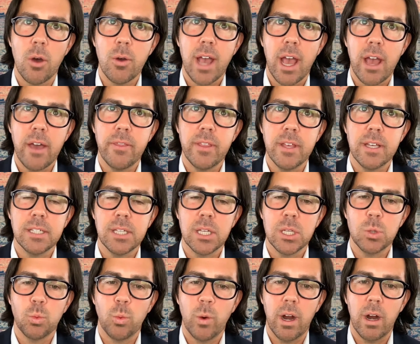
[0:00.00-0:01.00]
okay, this
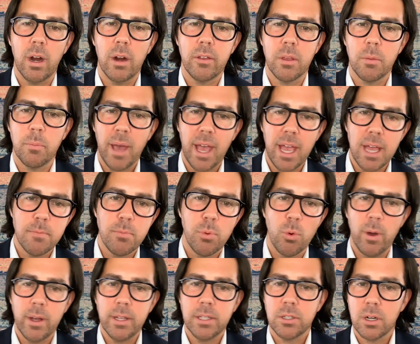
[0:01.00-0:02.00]
is where the pain
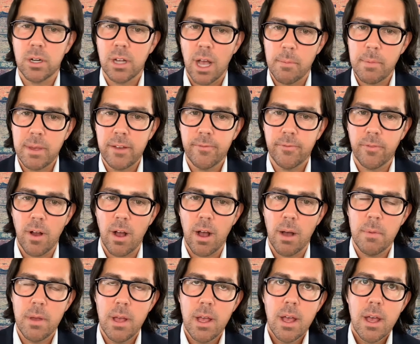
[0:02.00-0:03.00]
points are coming
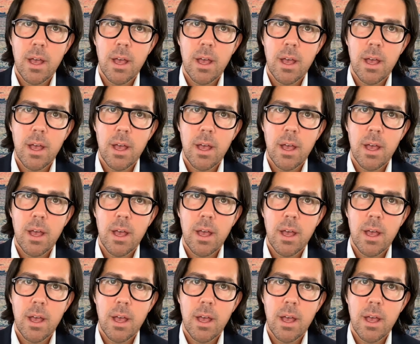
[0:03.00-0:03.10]
from.